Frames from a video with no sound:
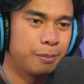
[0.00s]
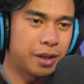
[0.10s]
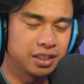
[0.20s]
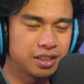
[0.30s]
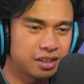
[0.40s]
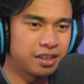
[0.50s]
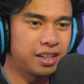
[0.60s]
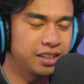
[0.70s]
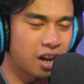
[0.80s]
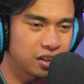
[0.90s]
because
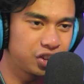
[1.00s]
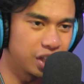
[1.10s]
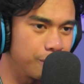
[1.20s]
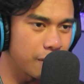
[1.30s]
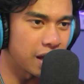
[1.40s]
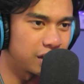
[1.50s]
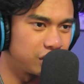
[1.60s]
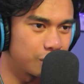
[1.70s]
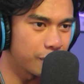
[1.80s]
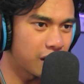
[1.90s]
he's got Jinbei and
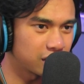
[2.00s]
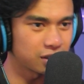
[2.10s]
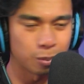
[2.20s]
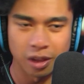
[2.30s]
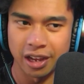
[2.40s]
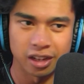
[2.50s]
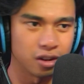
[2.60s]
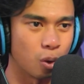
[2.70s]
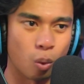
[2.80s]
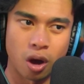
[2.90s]
Jinbei got some like you
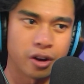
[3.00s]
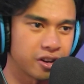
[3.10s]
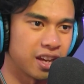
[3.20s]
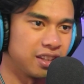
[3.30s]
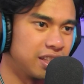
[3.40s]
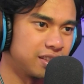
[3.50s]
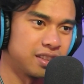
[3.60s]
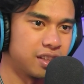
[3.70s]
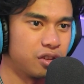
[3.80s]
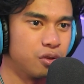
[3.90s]
know water techniques he
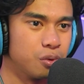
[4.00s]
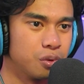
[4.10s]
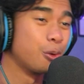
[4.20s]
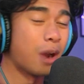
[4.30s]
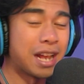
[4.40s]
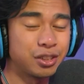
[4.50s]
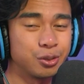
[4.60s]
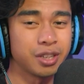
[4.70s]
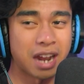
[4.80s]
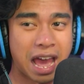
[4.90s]
can do.
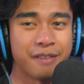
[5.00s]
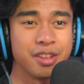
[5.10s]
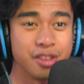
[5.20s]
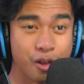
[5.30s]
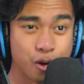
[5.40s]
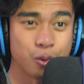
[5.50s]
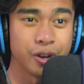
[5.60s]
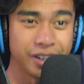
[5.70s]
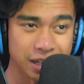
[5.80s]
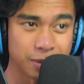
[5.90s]
Raizo's gonna have another
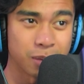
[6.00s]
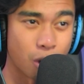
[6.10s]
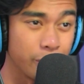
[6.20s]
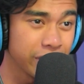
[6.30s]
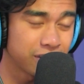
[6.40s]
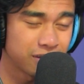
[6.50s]
redeeming moment.